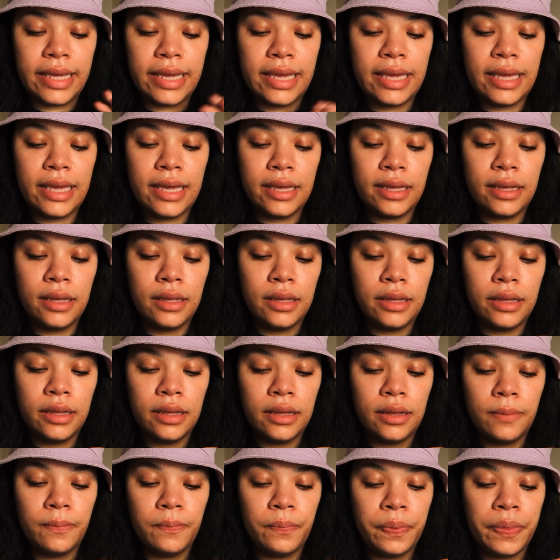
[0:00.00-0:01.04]
a
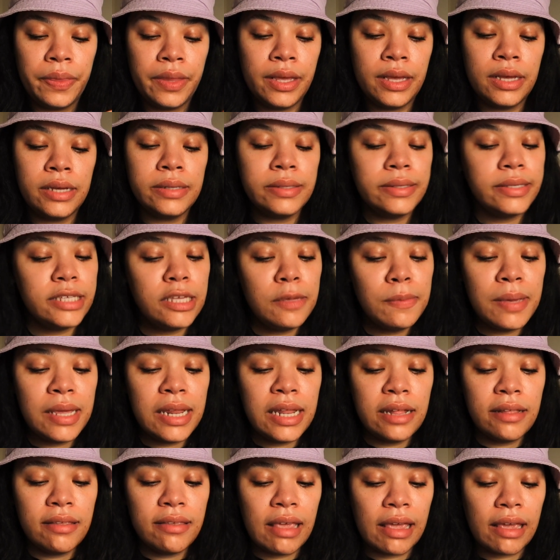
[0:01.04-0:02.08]

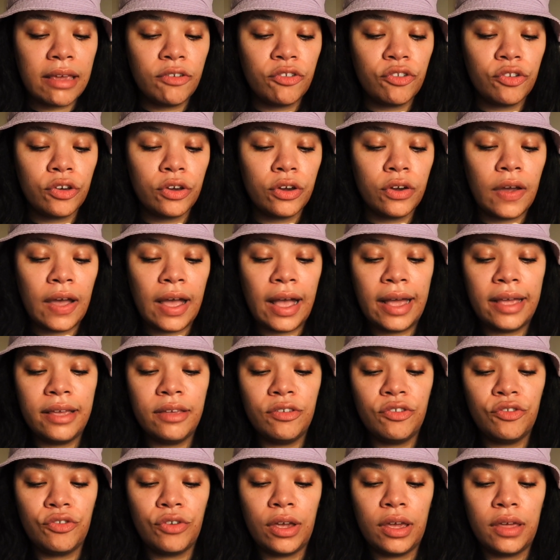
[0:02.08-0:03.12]
CBD tincture, high
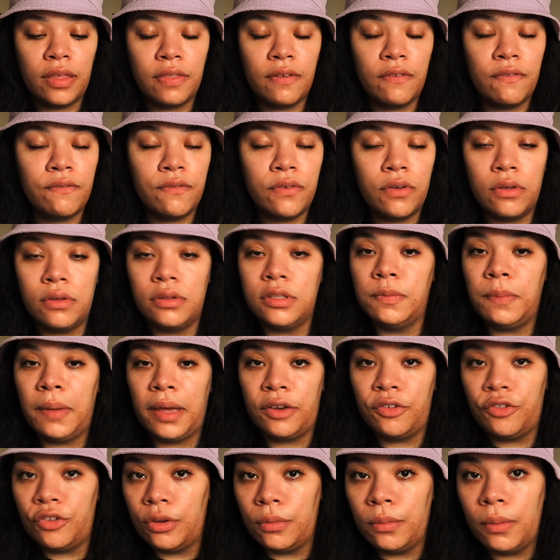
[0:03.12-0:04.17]
strength, full
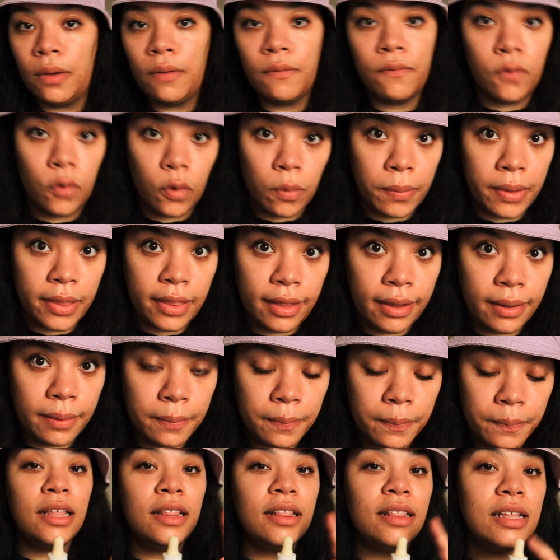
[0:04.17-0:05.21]
spectrum formula.
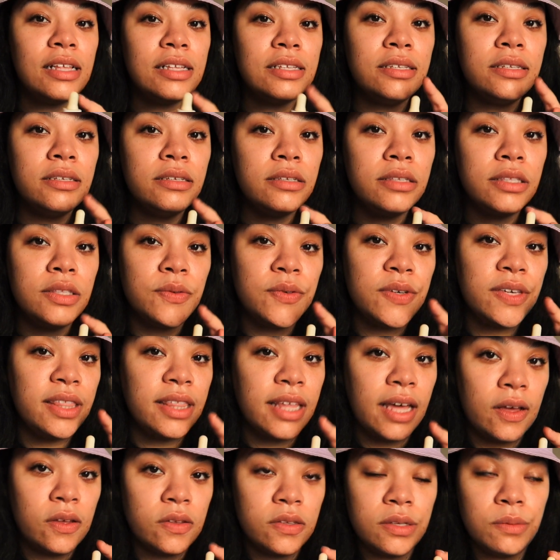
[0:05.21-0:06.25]
And this is
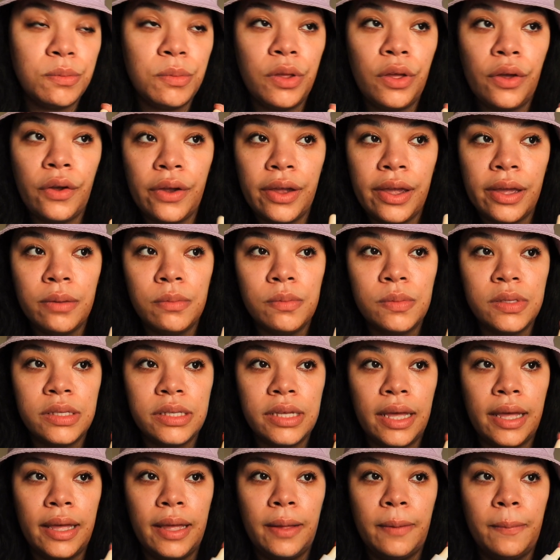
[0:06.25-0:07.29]
3,000 milligrams.
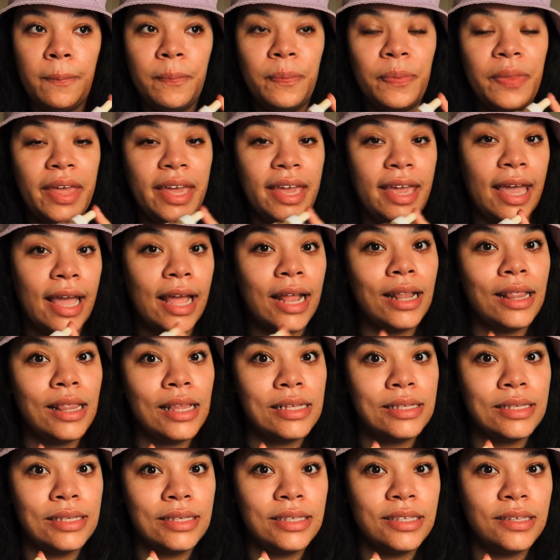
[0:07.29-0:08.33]
Again,
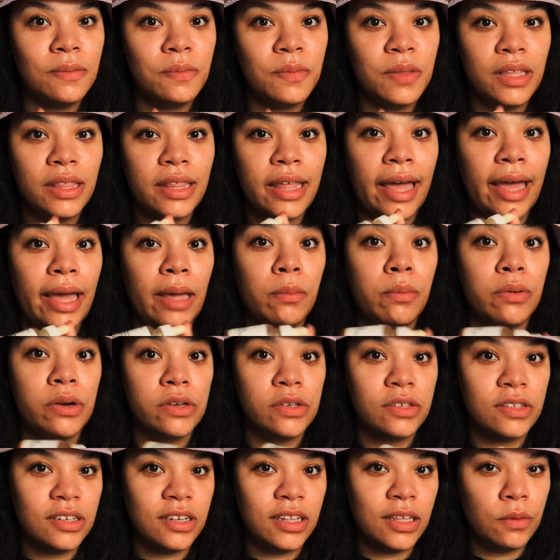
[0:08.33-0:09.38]
this is something that I
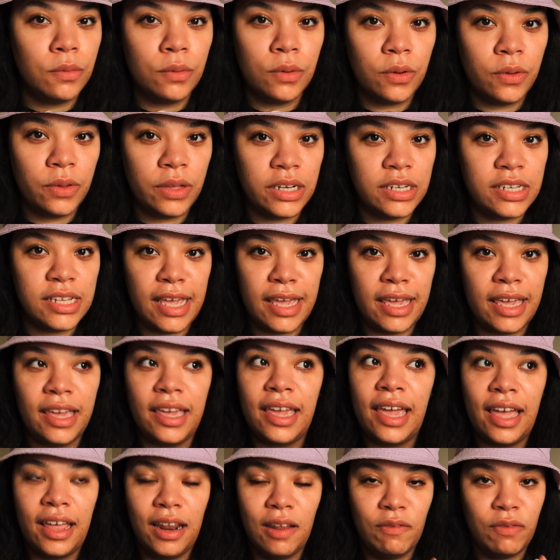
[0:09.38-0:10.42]
personally would only take
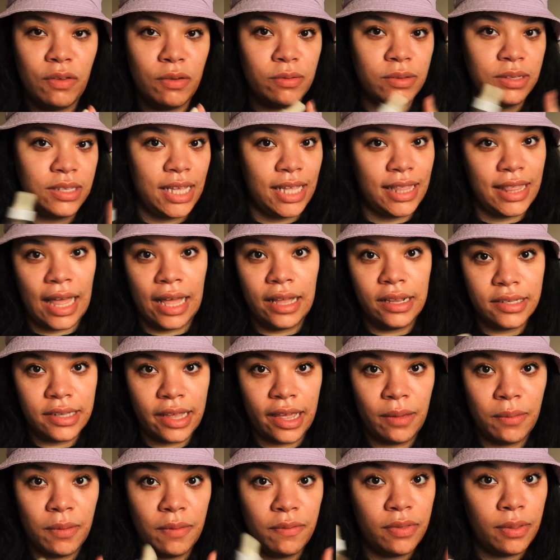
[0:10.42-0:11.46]
again if it was like that
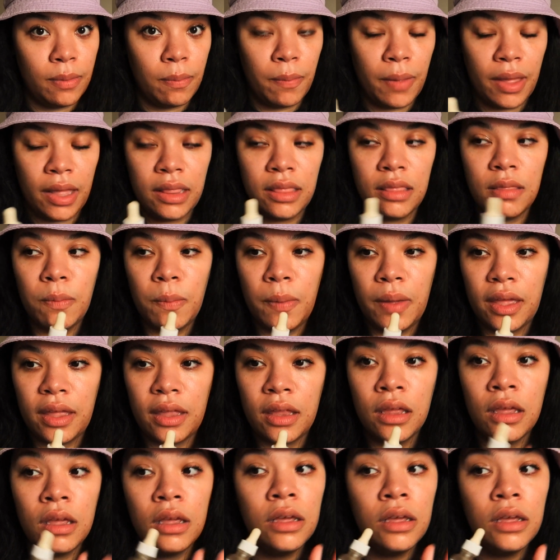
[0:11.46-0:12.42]
time of the month, but